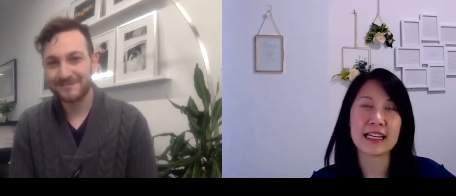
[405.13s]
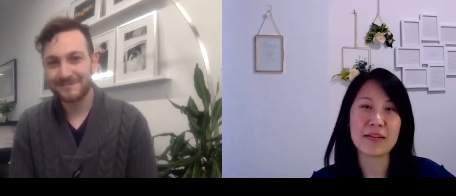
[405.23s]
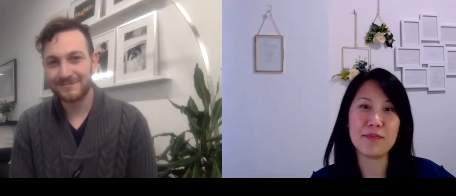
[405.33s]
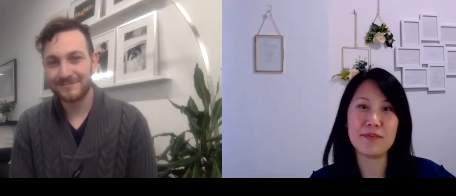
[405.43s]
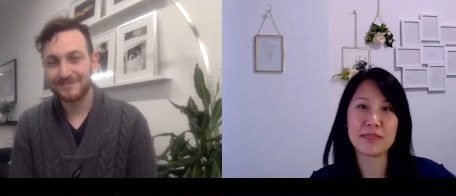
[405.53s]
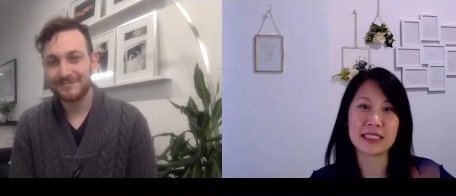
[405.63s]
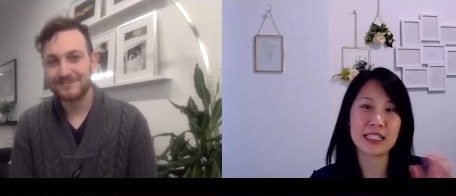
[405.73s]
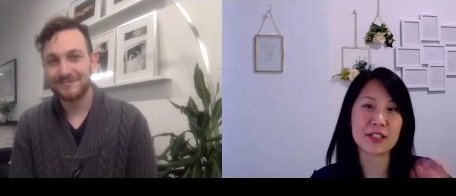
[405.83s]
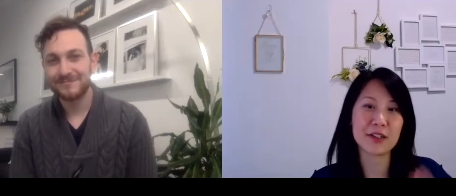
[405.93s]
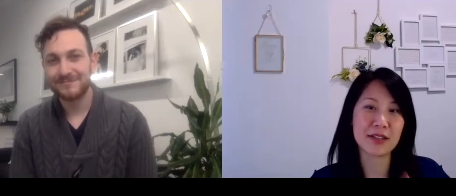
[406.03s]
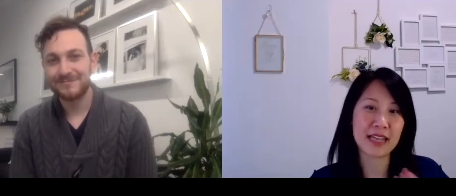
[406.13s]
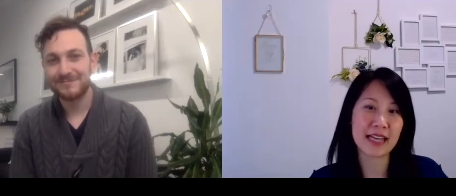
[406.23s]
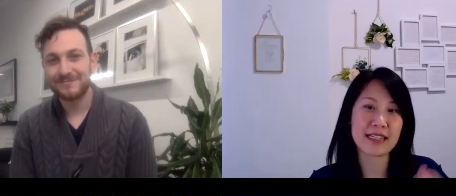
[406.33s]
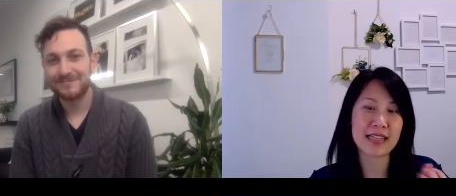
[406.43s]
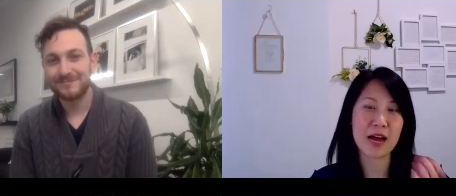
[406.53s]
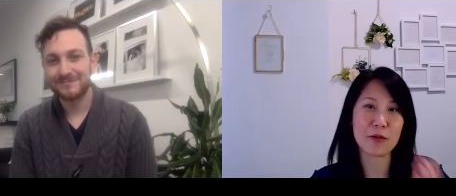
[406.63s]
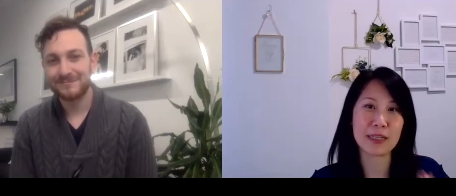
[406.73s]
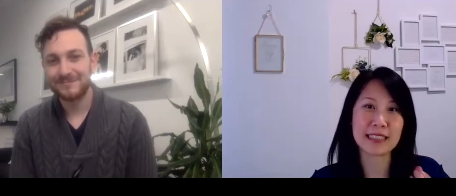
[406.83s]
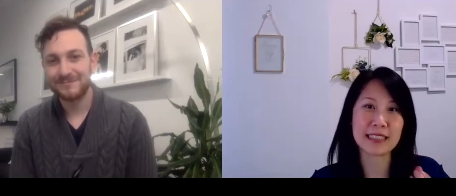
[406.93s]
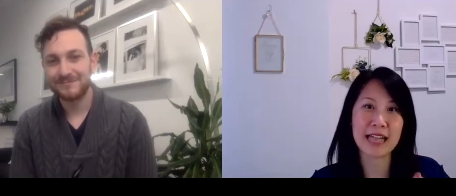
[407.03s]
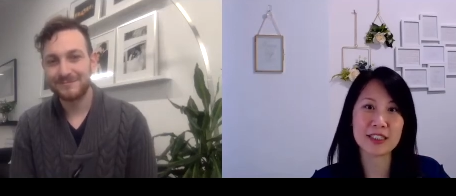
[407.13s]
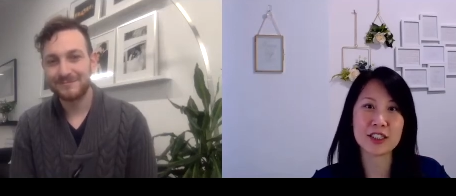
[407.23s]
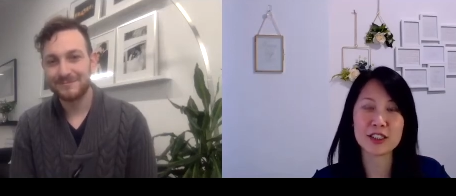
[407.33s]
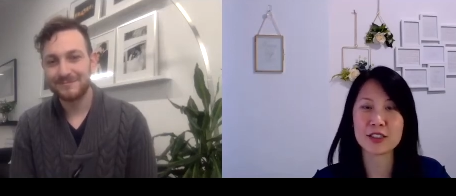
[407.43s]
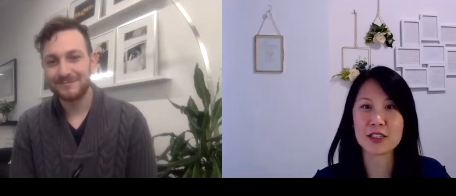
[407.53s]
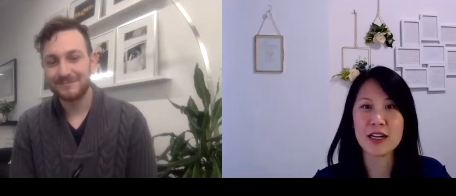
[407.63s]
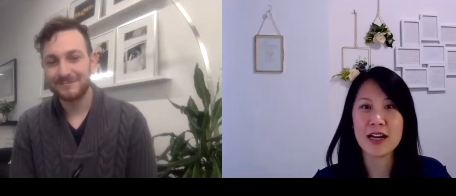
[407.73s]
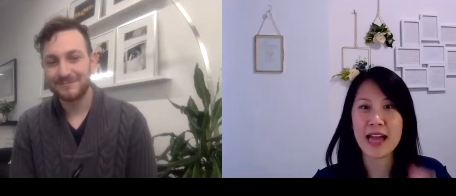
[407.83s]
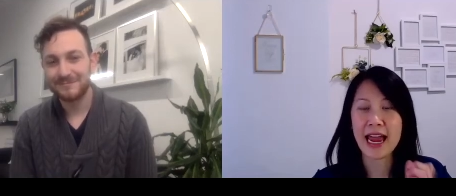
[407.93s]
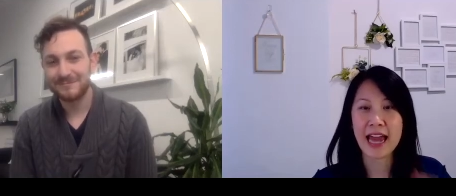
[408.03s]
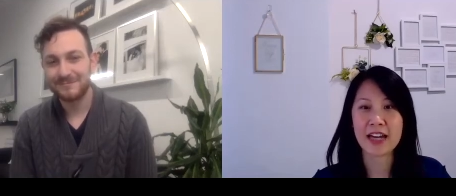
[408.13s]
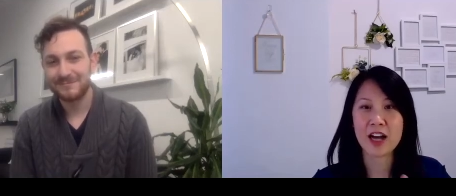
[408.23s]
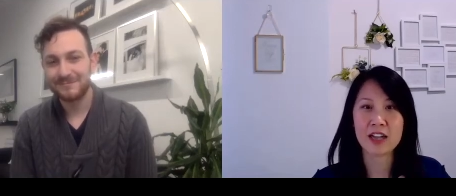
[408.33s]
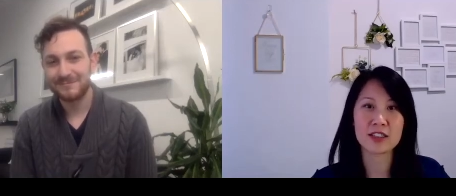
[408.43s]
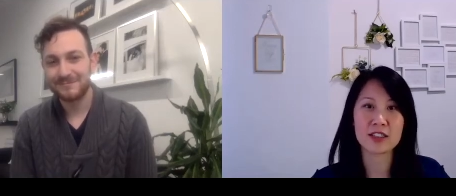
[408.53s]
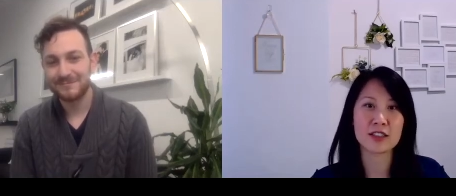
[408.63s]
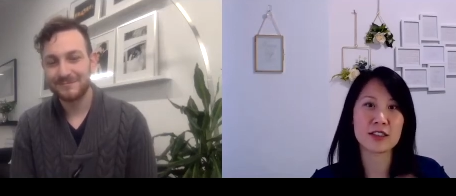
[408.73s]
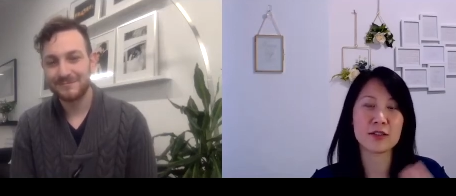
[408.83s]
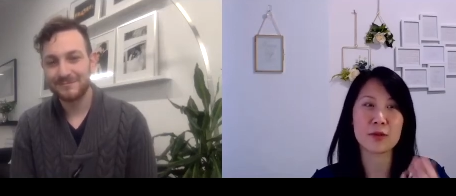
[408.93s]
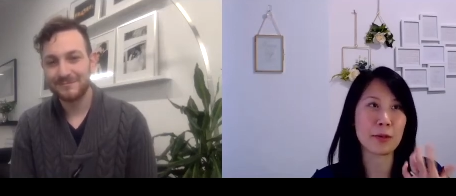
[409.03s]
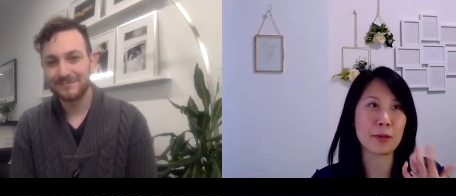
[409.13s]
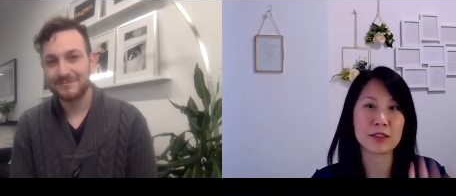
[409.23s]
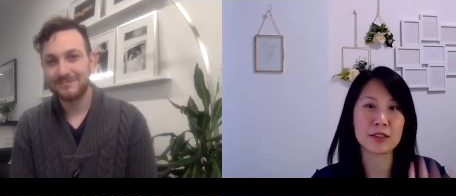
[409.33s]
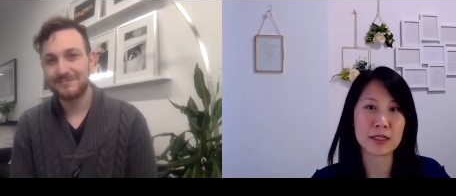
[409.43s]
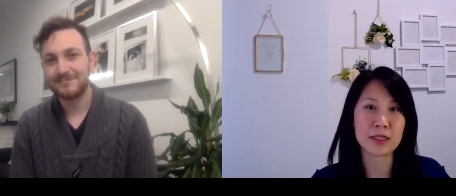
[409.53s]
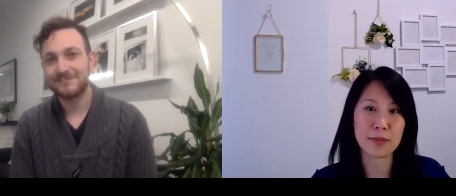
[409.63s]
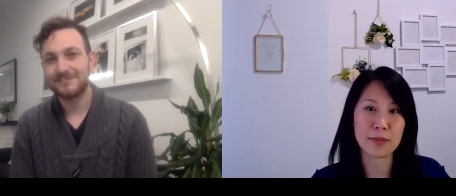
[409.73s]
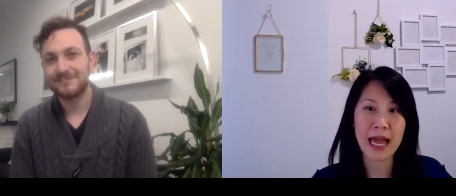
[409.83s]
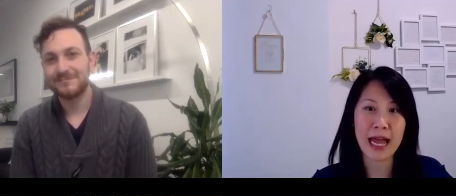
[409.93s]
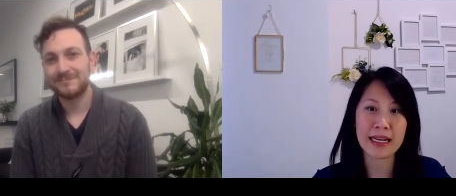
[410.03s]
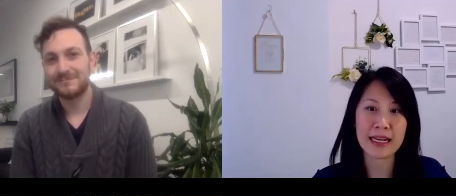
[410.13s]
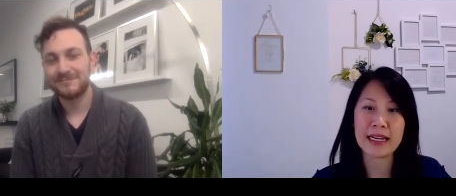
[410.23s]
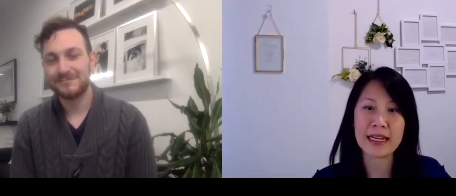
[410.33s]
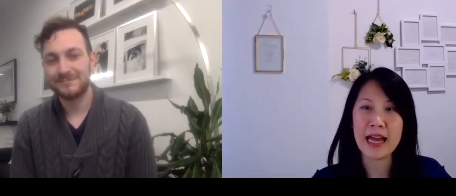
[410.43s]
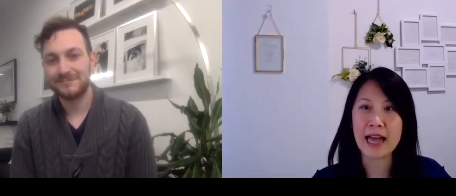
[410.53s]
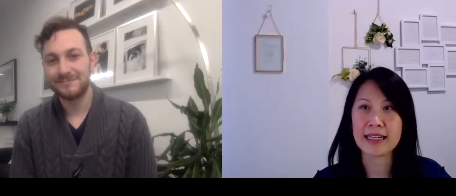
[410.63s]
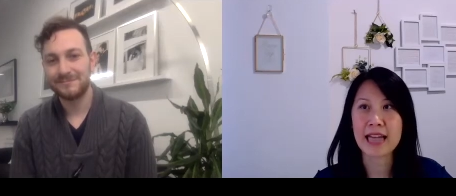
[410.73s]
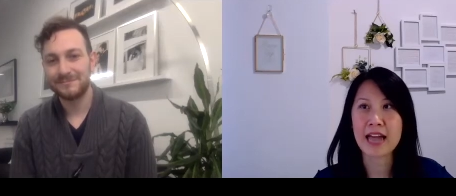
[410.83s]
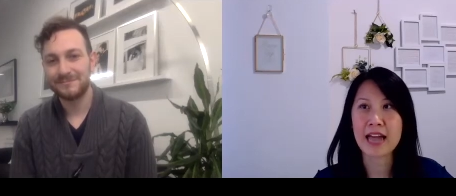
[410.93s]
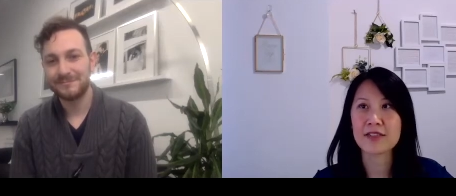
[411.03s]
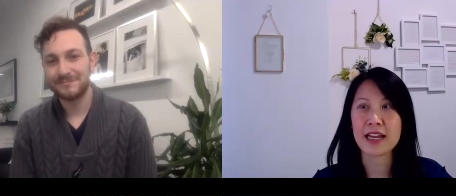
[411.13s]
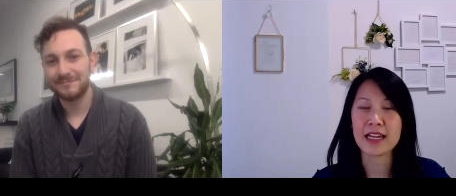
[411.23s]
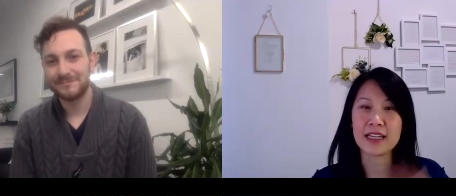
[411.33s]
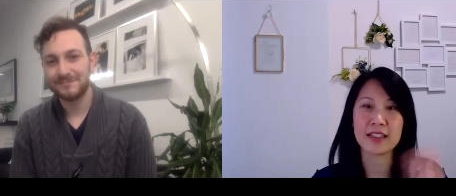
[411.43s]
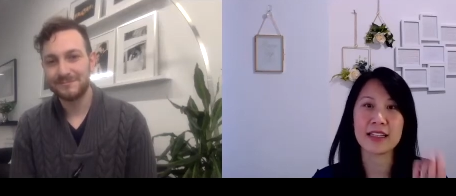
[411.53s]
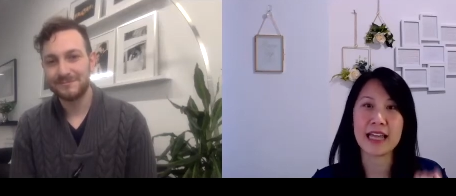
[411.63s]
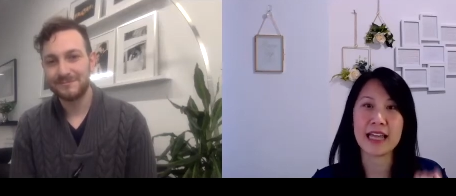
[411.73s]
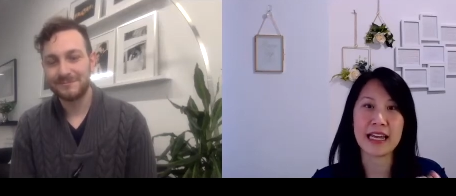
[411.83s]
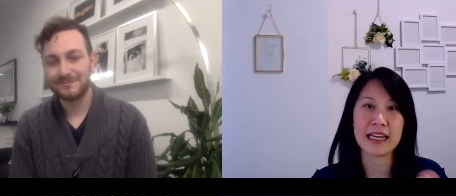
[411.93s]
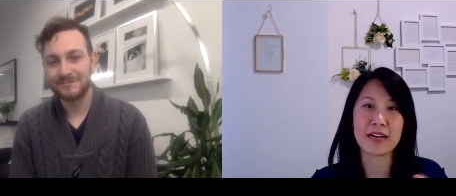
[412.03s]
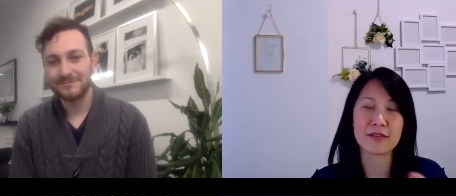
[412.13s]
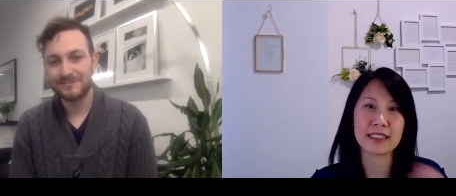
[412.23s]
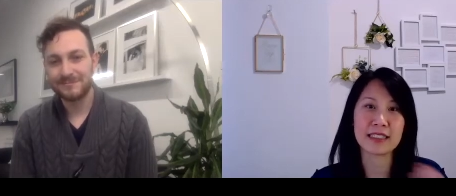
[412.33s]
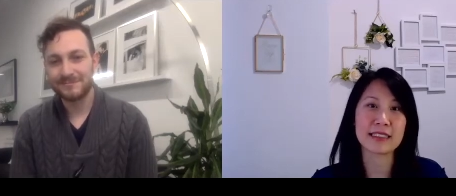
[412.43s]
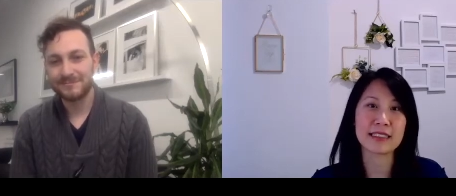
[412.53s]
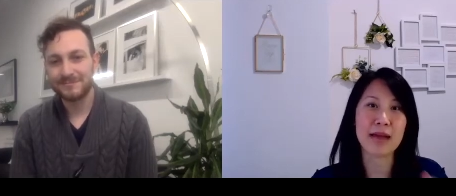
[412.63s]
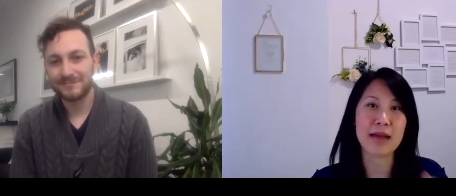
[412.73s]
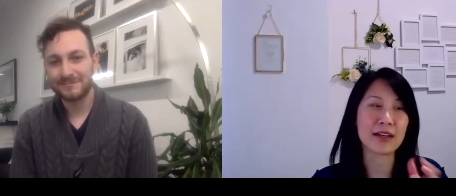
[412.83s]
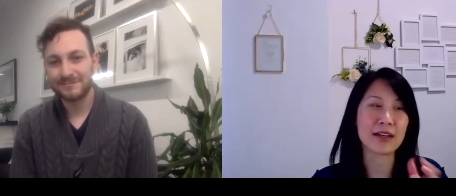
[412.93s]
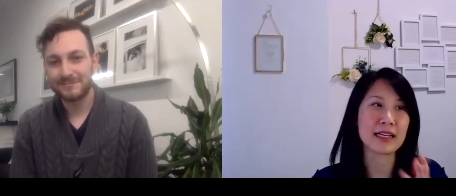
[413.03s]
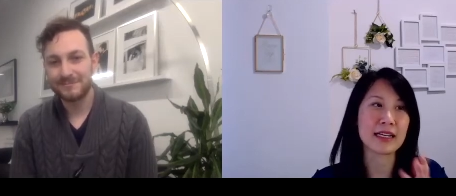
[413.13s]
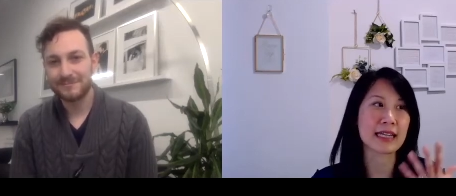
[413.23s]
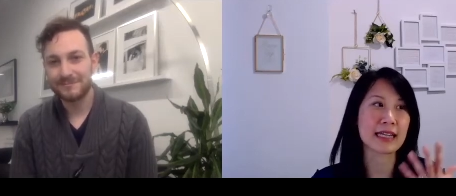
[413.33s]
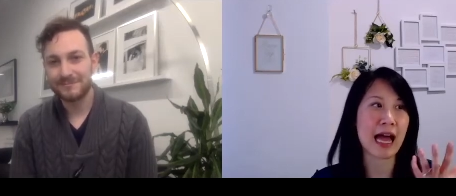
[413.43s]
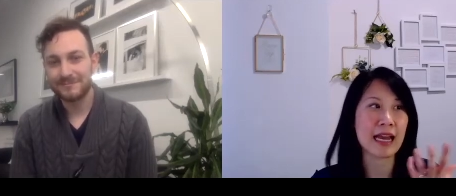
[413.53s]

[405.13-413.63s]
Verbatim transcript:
Speaker 1: material things that we tend to hang on to when we're doing the planning. At the end of the day, it really doesn't matter. It's like that